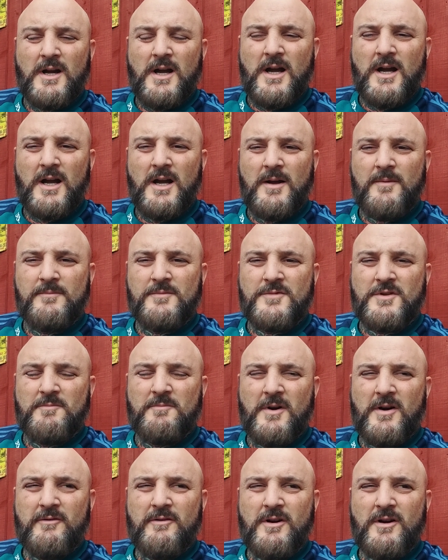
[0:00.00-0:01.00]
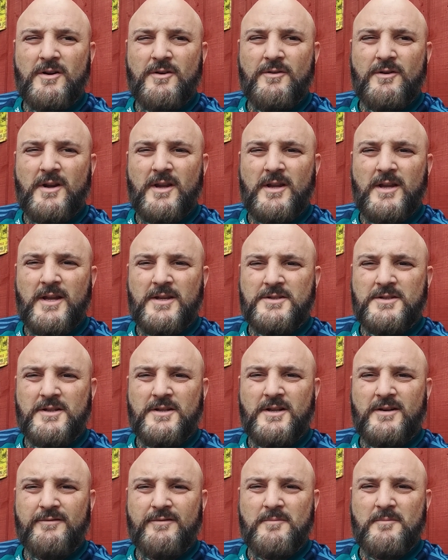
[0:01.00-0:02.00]
Tomorrow, yet
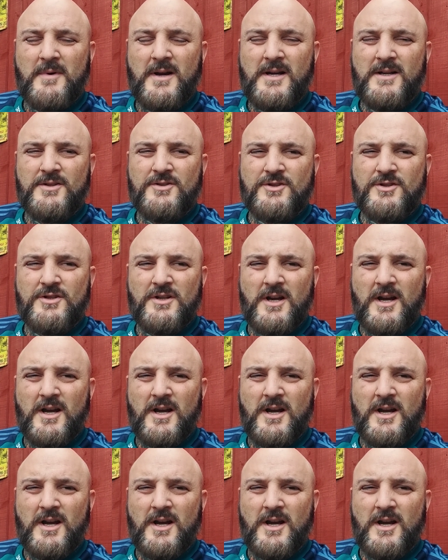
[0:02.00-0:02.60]
another match.